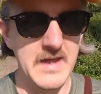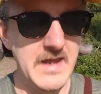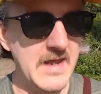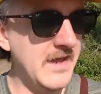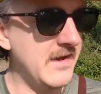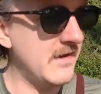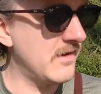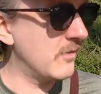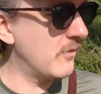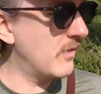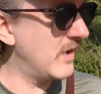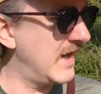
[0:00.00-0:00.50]

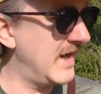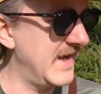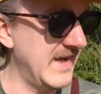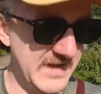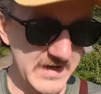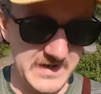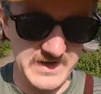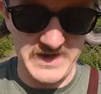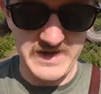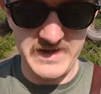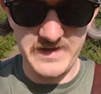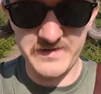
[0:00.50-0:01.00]
In a
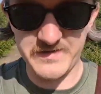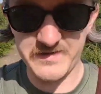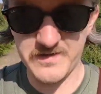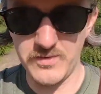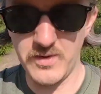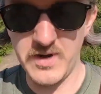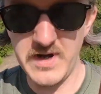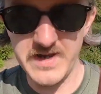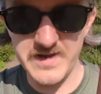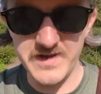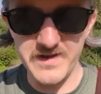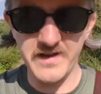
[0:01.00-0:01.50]
way, it's
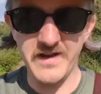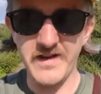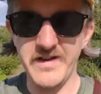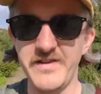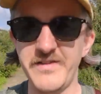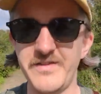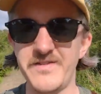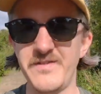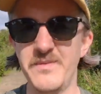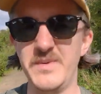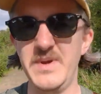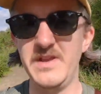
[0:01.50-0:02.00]
quite
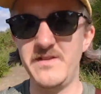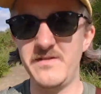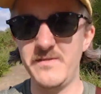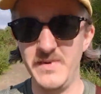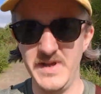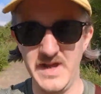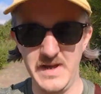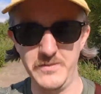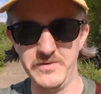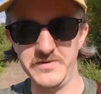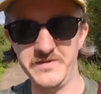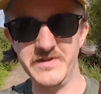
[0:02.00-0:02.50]
nice for me to
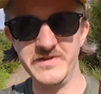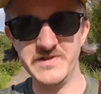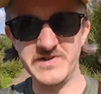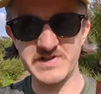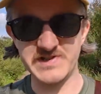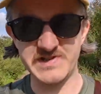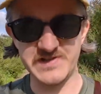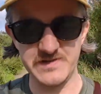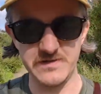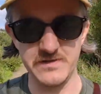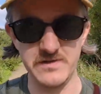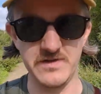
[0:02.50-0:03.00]
be able to
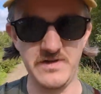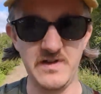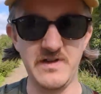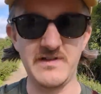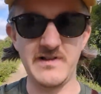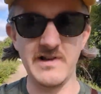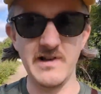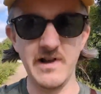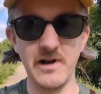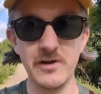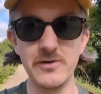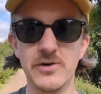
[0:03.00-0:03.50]
just do
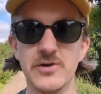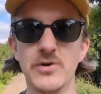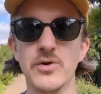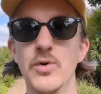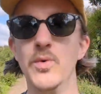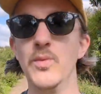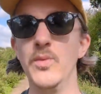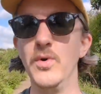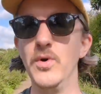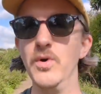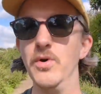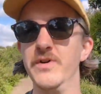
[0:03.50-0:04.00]
these
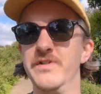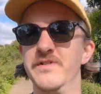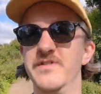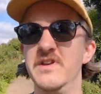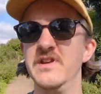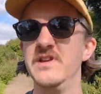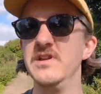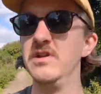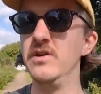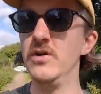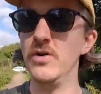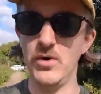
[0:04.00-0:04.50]
local walks
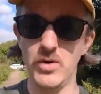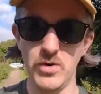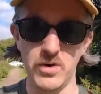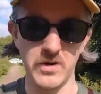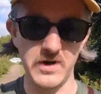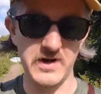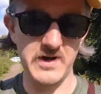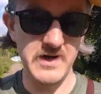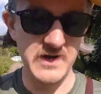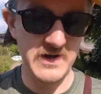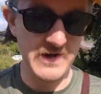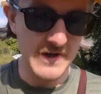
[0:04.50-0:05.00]
in
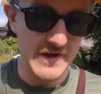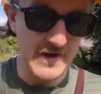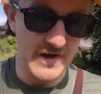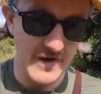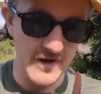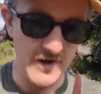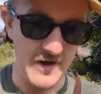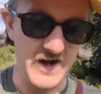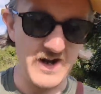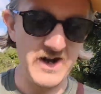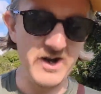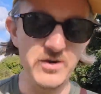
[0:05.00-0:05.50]
York.
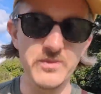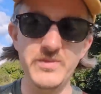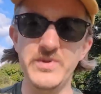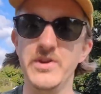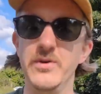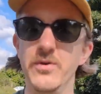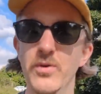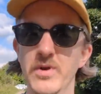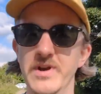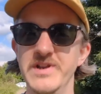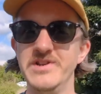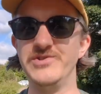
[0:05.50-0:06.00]
I hope
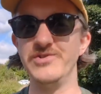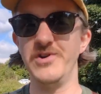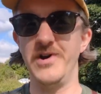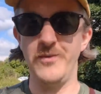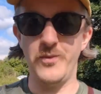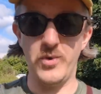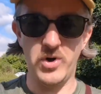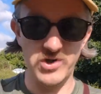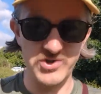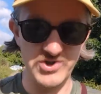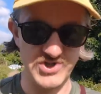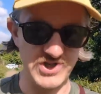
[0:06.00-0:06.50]
you all enjoy
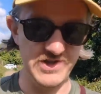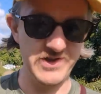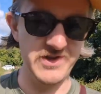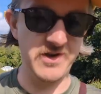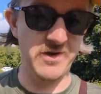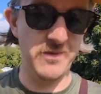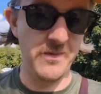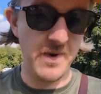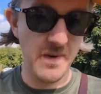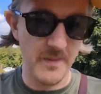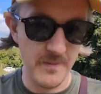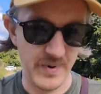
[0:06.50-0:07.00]
watching
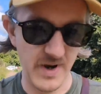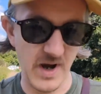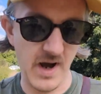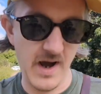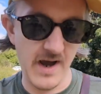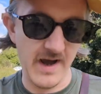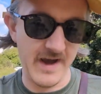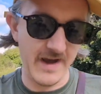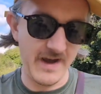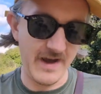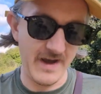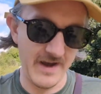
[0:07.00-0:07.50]
them, but
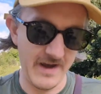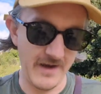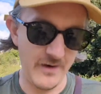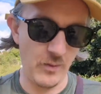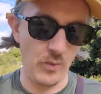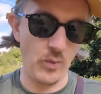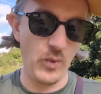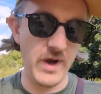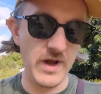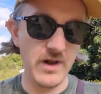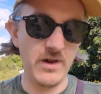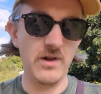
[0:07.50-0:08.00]

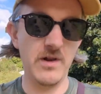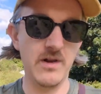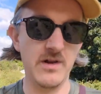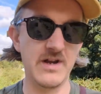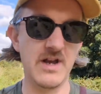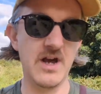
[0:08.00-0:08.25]
it will